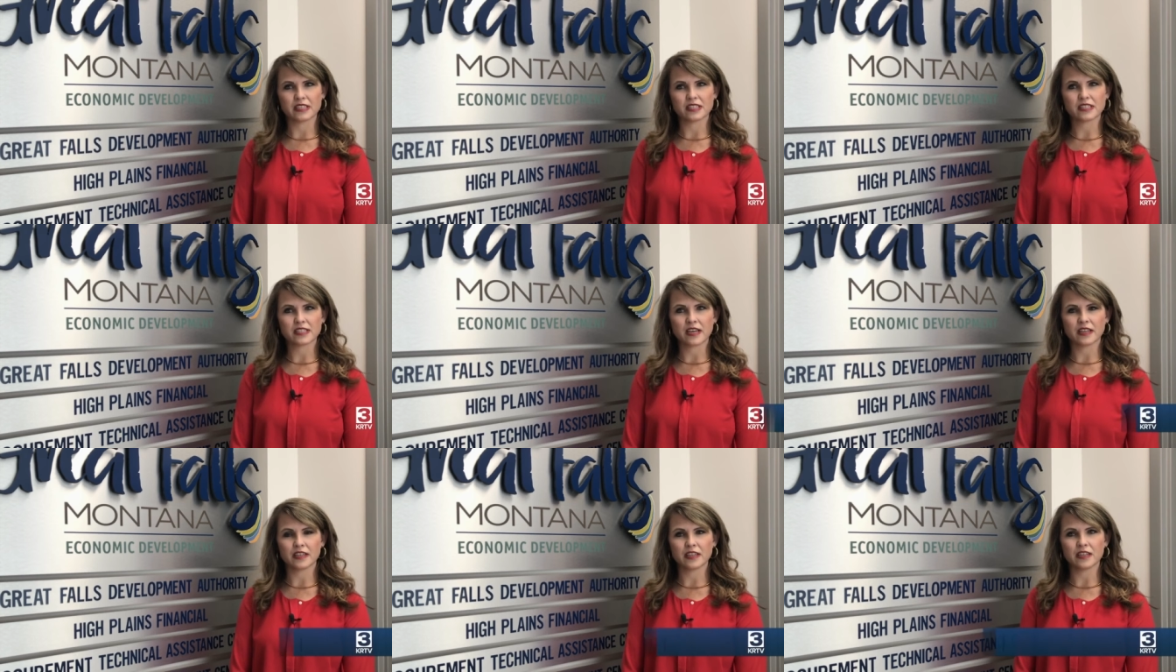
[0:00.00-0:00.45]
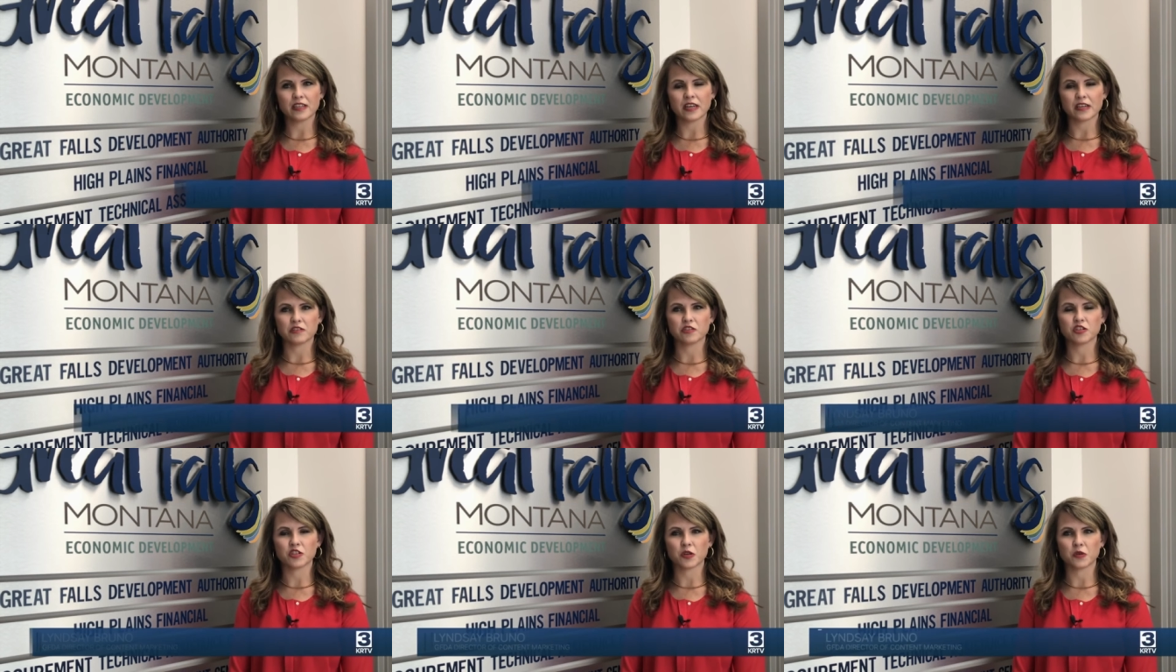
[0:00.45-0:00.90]
study
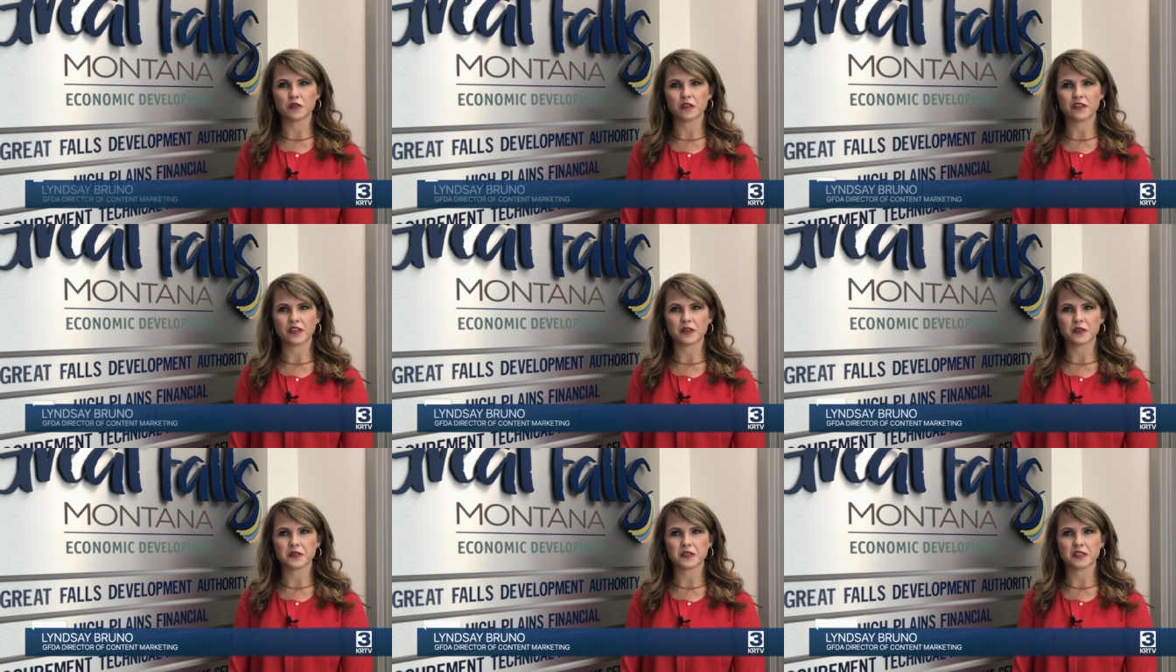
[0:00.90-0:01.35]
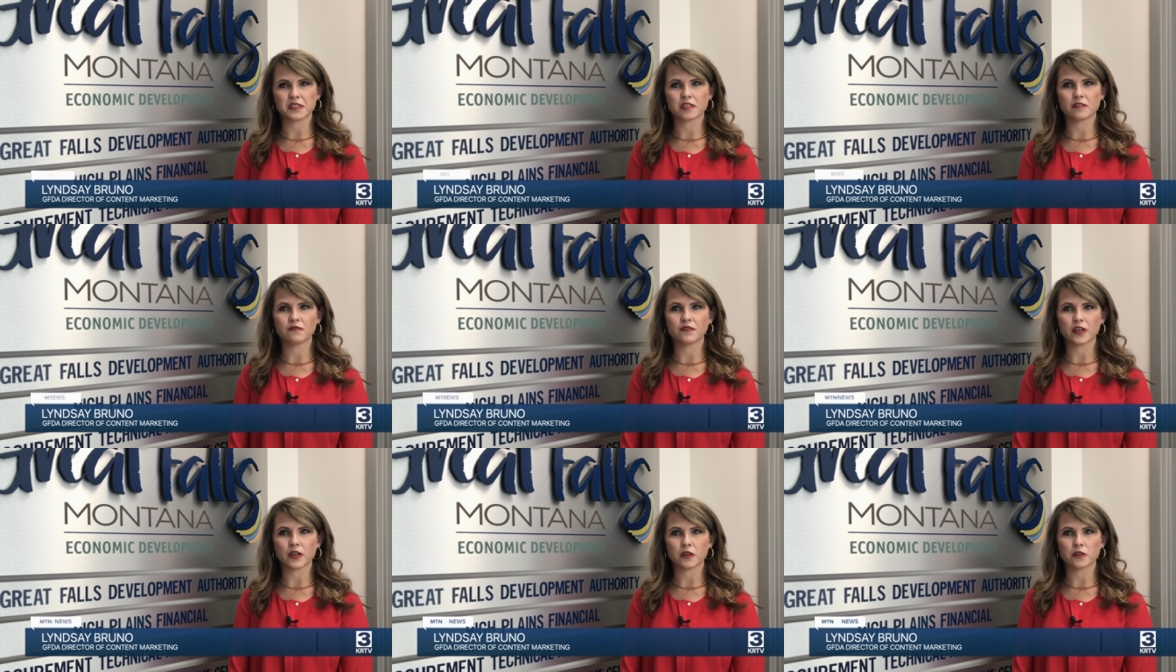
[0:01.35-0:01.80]
showed that there's a
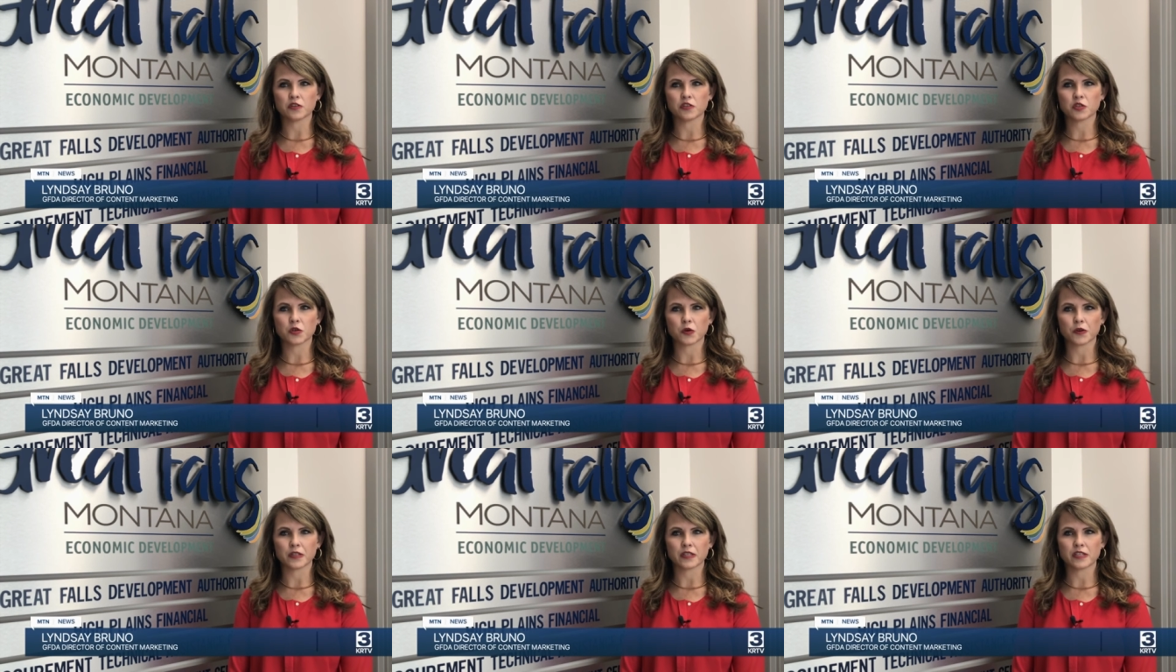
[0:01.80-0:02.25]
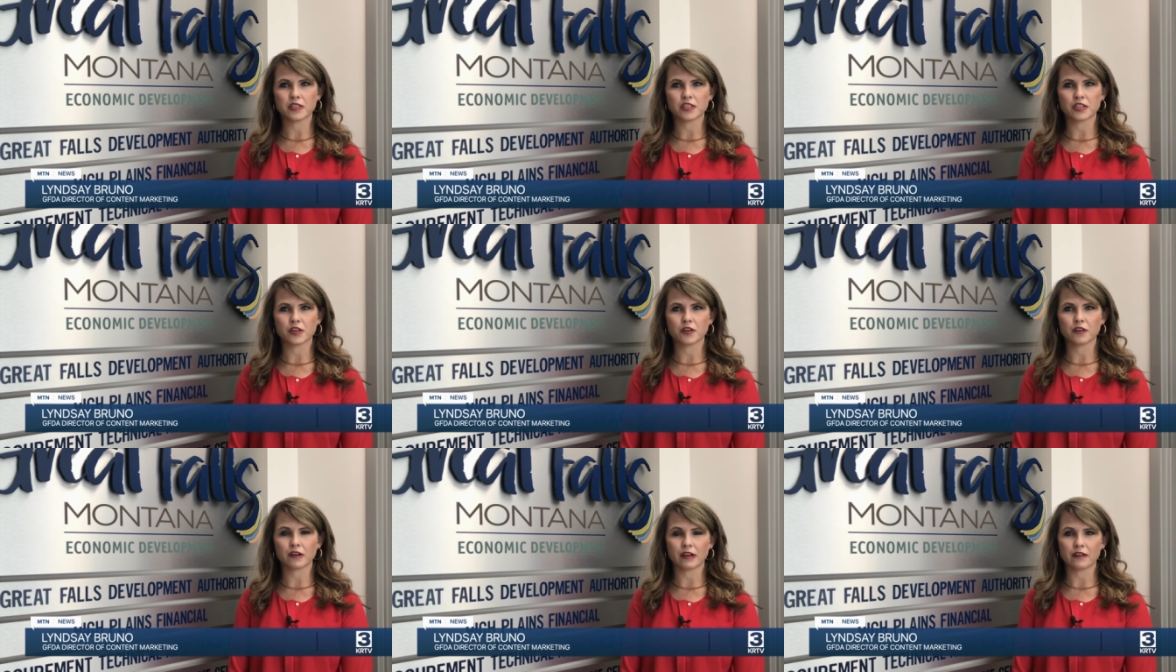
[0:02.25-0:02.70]
severe shortage
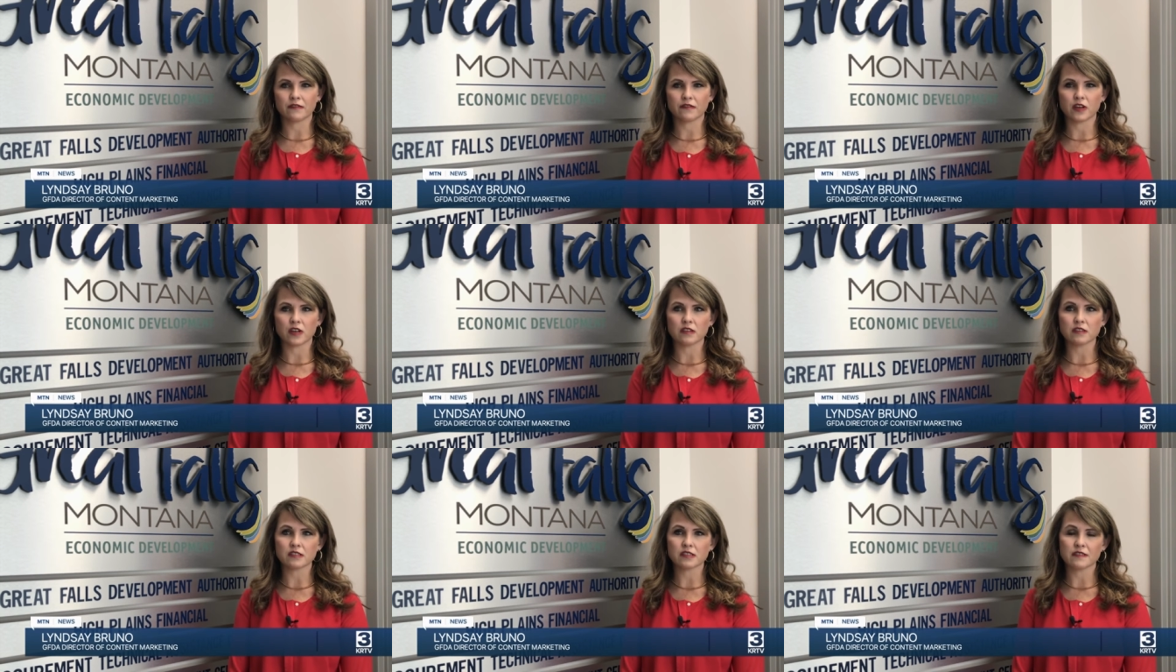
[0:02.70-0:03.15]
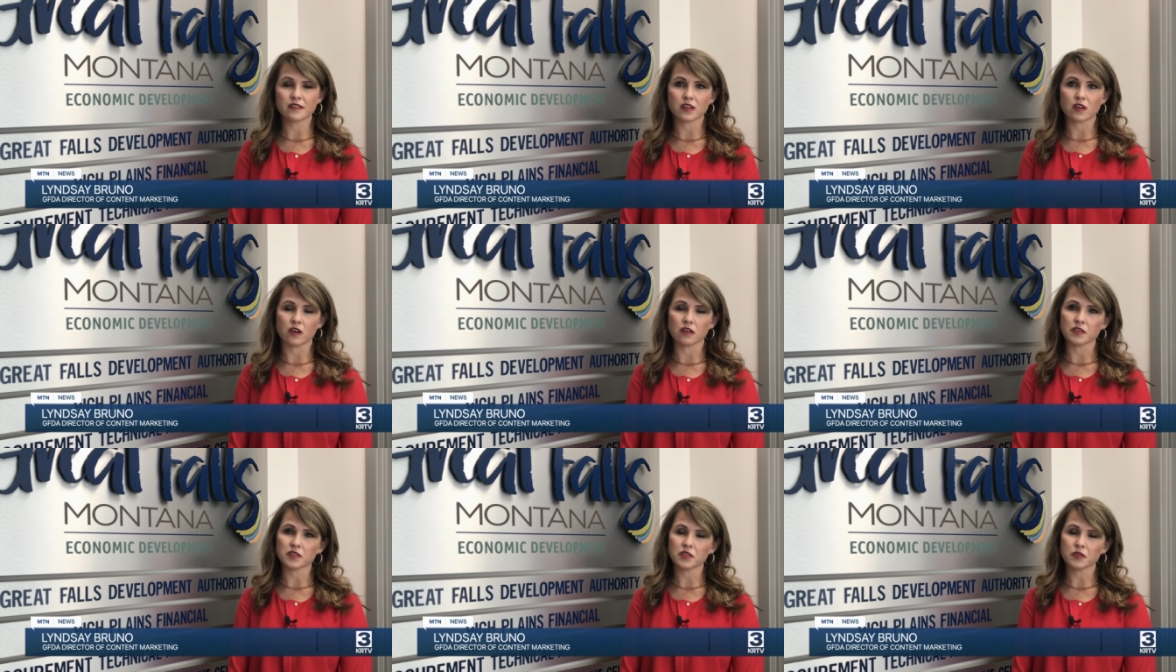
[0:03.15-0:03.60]
in Great Falls and then
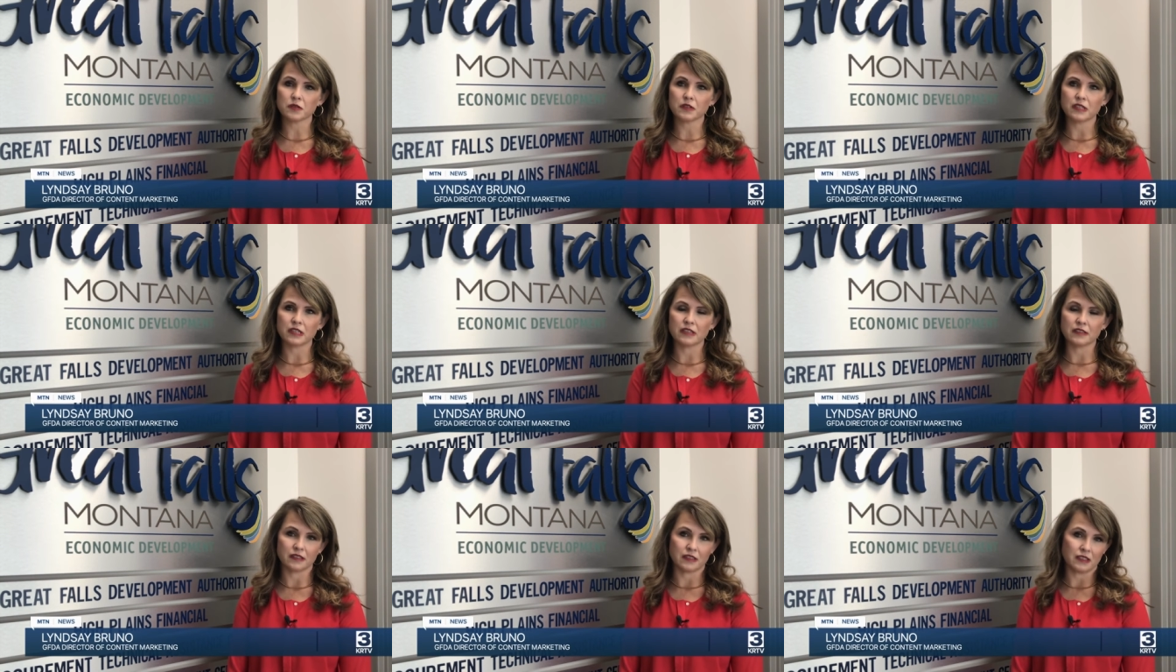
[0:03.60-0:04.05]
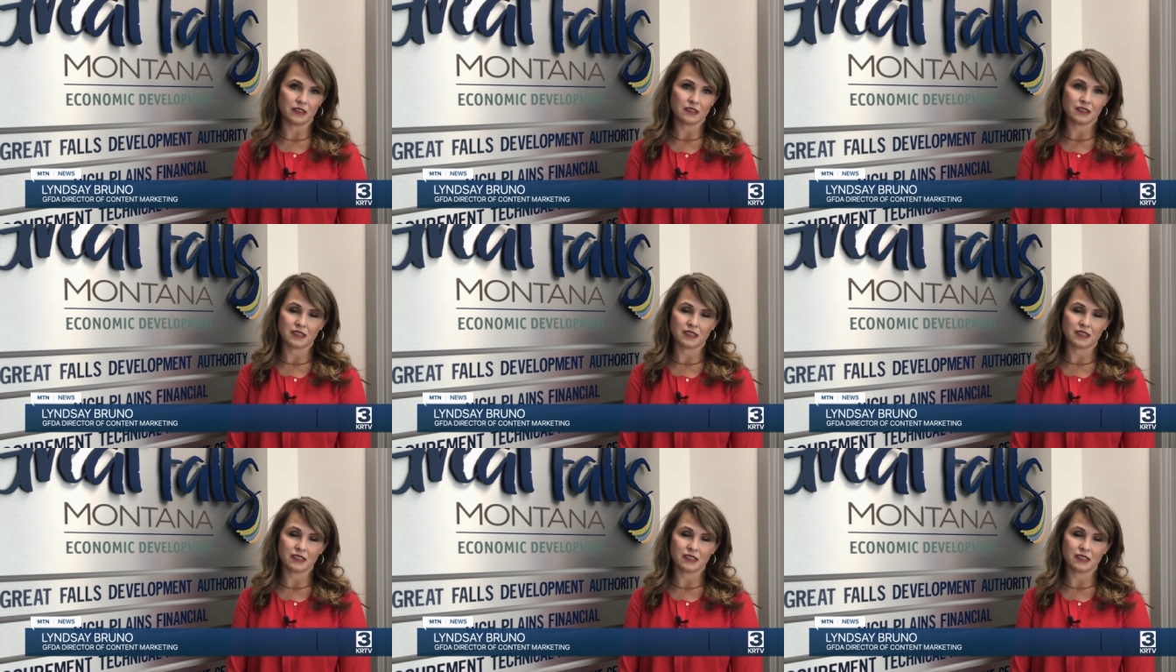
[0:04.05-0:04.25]
also in,